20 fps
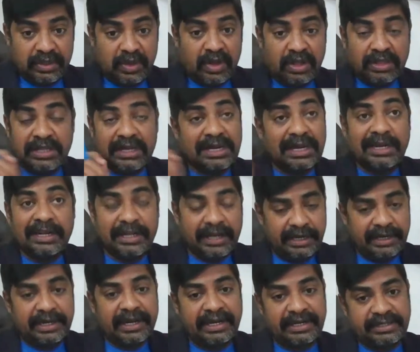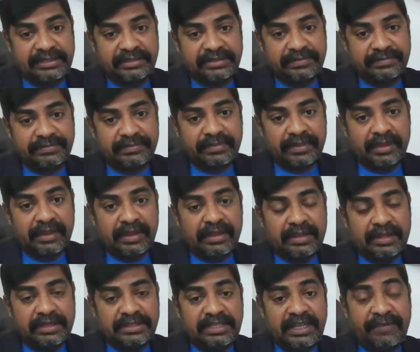on the clinical trials.
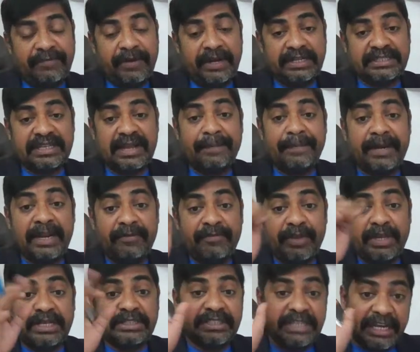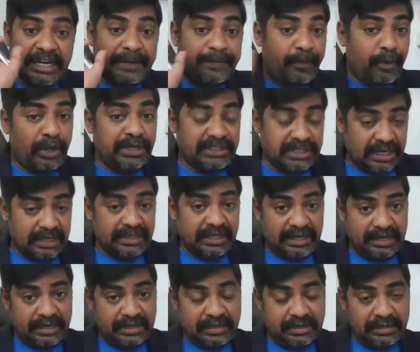Say, for example, efficacy endpoints are
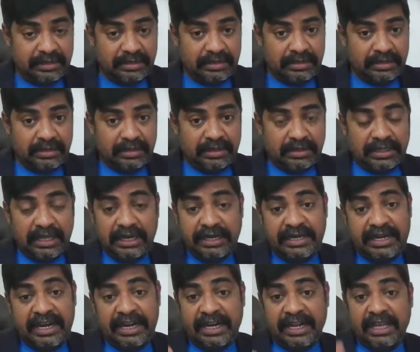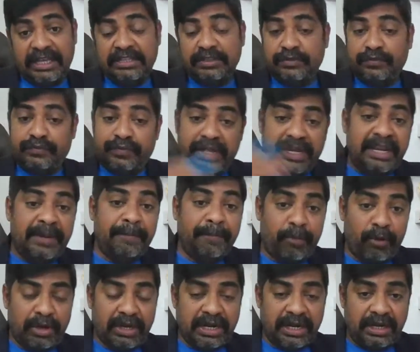there. That data is very
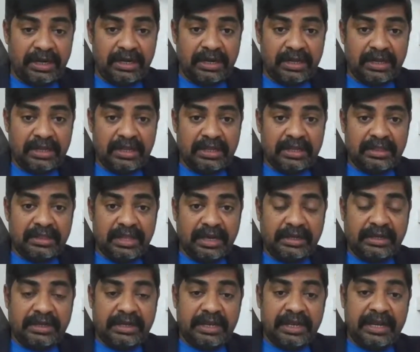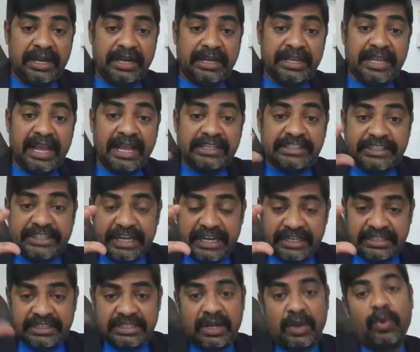important, that it can
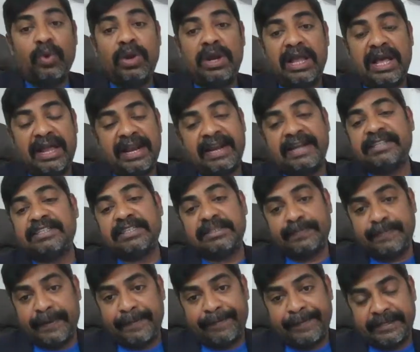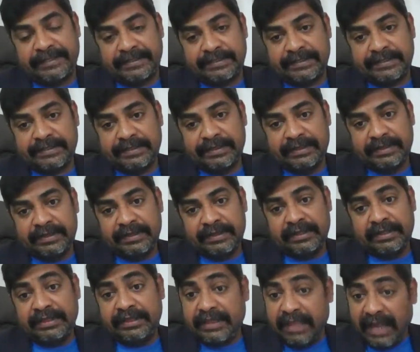change the whole analysis purpose.
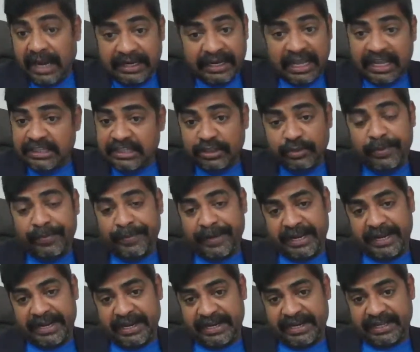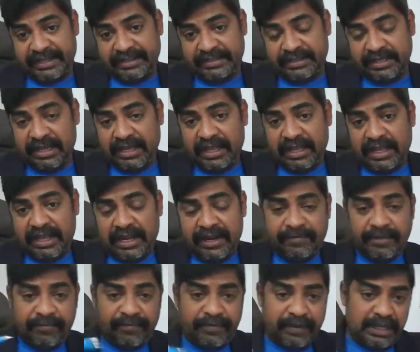That has to be prioritized. Now,
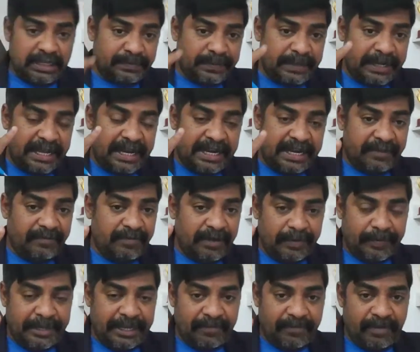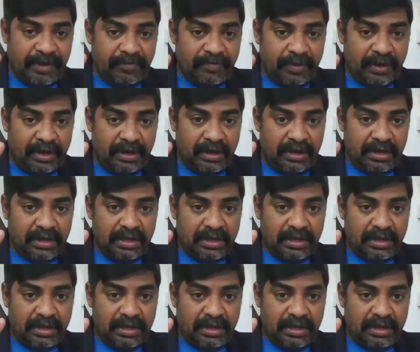the first priority will be given for